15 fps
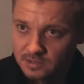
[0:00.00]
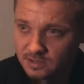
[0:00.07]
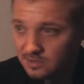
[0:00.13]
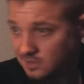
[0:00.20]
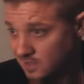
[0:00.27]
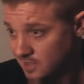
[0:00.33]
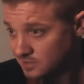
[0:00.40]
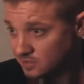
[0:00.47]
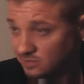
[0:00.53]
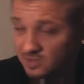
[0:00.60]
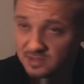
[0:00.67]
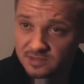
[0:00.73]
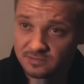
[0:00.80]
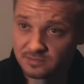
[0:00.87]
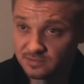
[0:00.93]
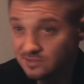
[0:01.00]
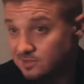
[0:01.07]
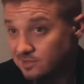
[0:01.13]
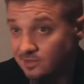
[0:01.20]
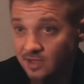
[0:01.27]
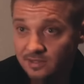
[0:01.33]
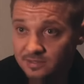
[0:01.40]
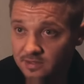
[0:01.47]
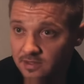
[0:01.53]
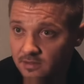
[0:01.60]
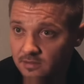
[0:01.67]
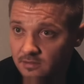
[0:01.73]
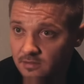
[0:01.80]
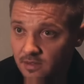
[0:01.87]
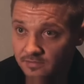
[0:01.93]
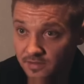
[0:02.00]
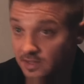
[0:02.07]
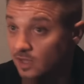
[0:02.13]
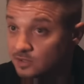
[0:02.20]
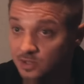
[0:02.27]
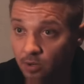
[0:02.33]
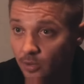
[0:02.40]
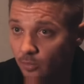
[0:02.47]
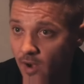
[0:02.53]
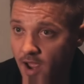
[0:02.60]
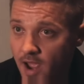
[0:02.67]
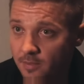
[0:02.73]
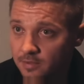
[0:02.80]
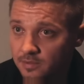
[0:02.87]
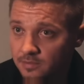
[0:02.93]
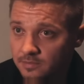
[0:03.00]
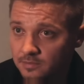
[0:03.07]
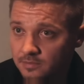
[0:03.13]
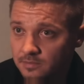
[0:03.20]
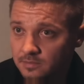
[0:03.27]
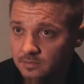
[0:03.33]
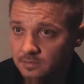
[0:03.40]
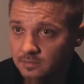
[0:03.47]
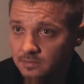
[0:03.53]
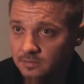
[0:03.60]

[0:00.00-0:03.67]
So the last two months of nothing. I felt like I was already wrapped. Right.